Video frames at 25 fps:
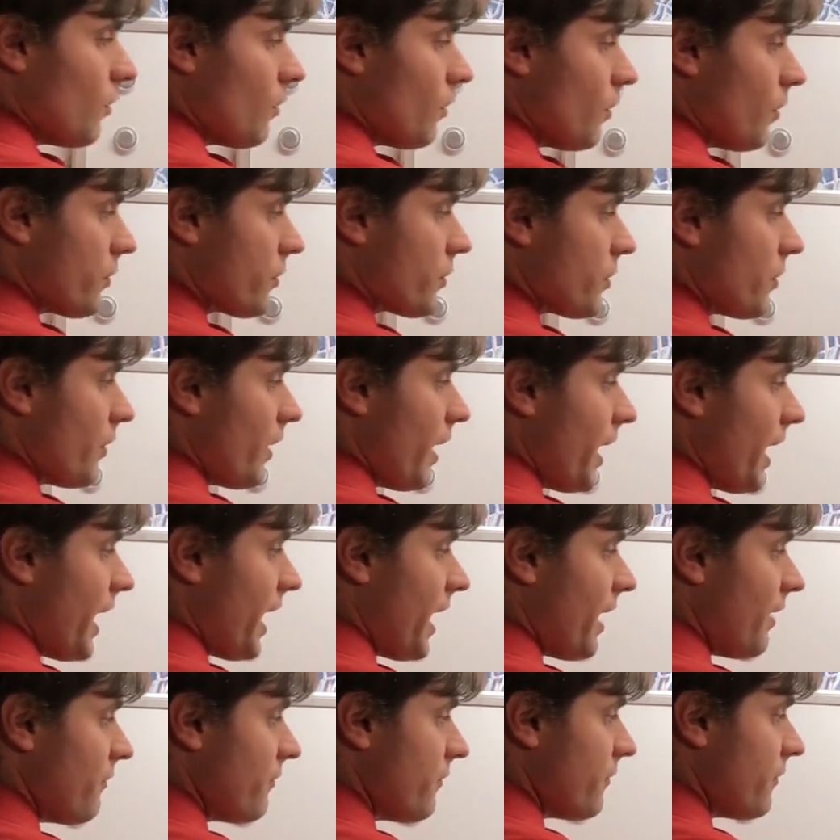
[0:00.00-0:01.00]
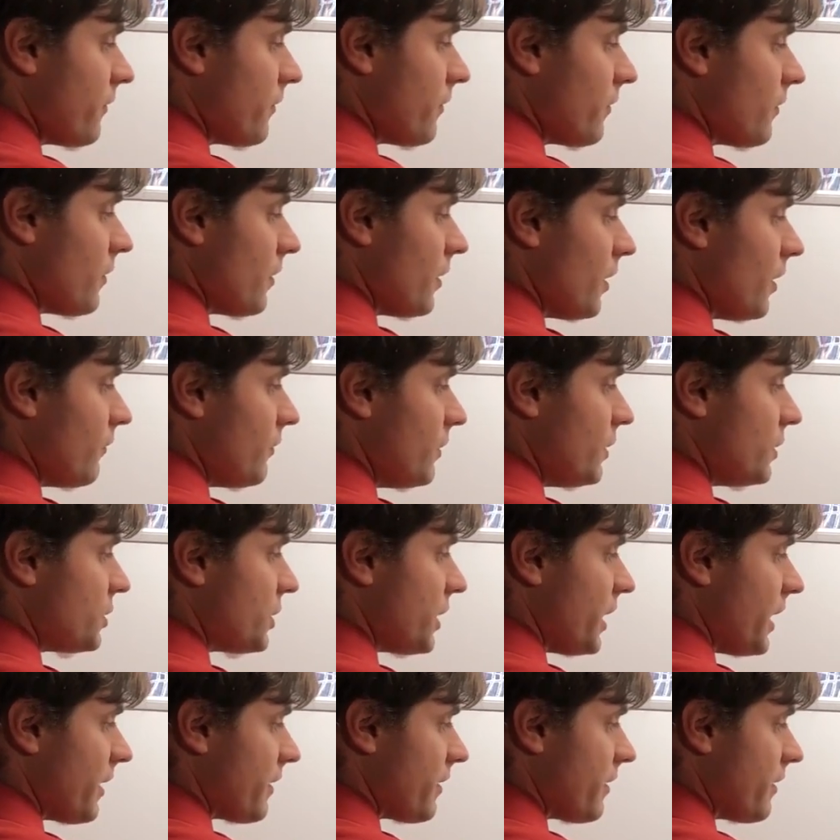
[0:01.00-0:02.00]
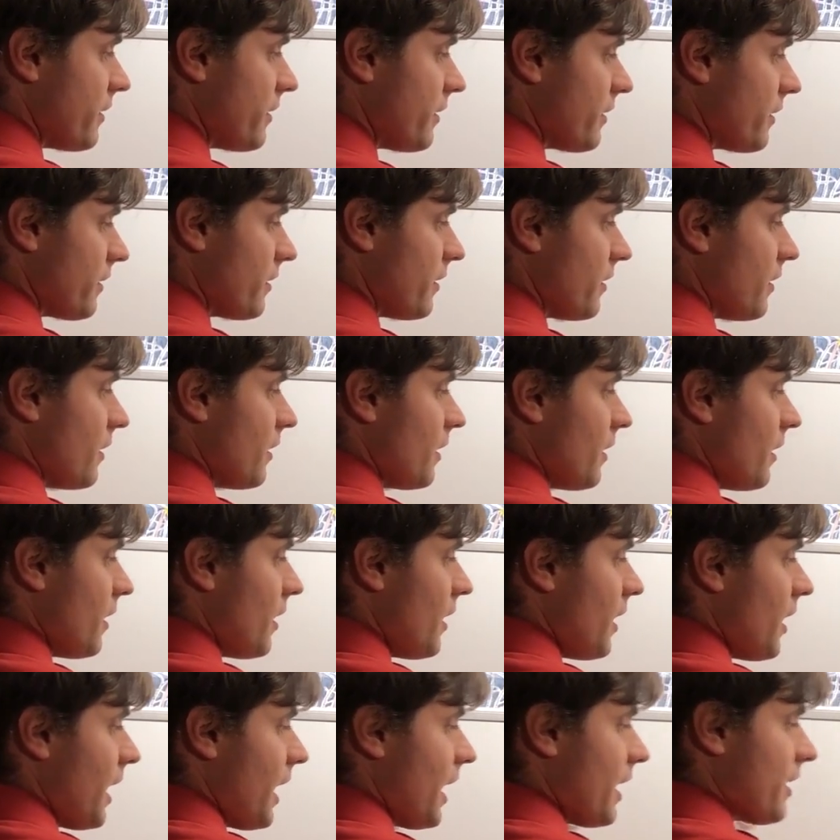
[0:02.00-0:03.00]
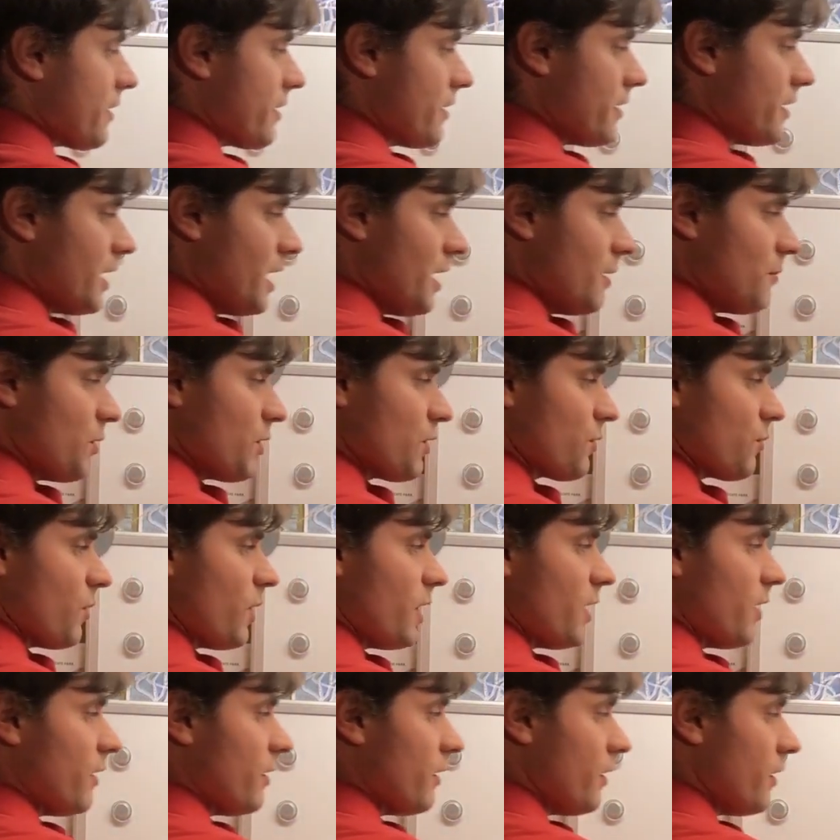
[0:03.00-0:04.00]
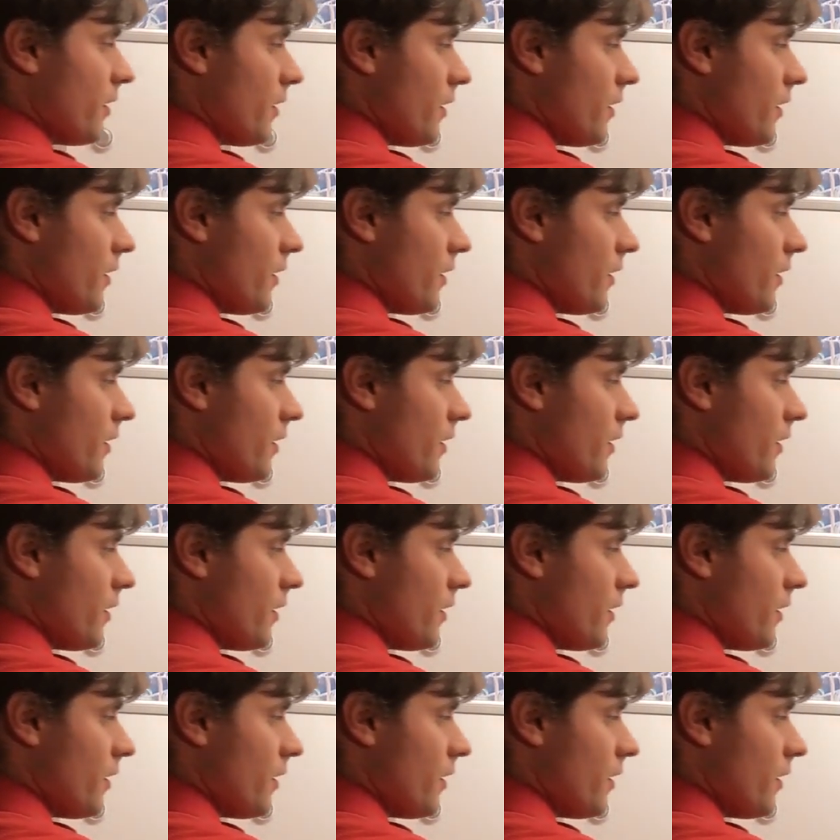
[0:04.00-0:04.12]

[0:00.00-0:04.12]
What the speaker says: Also, half of each axis has a name as well.